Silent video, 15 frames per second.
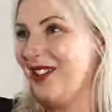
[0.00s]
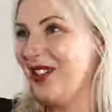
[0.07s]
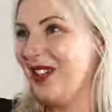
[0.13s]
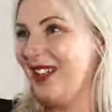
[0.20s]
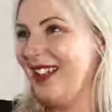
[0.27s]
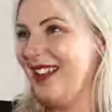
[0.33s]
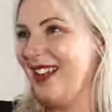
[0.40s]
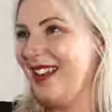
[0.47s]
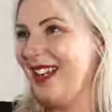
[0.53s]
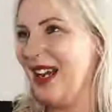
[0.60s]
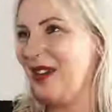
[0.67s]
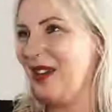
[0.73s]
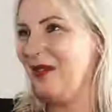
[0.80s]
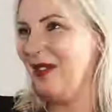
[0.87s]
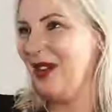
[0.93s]
journey that
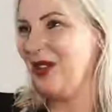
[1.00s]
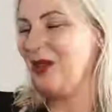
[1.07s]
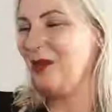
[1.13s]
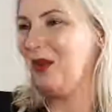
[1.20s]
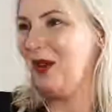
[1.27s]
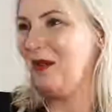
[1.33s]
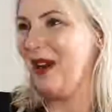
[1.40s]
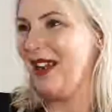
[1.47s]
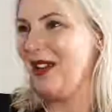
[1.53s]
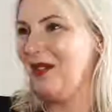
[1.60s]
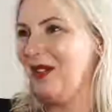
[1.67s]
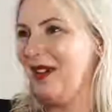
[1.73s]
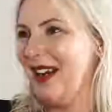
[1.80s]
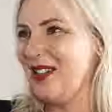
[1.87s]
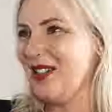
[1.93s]
now you've reached a point where
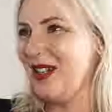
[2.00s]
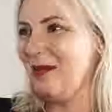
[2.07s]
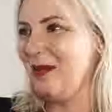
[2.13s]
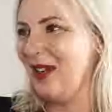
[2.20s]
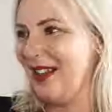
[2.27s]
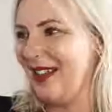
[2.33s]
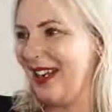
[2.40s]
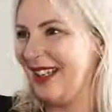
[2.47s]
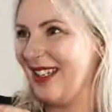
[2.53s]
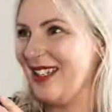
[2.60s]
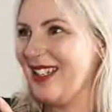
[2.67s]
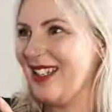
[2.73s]
you're actually putting that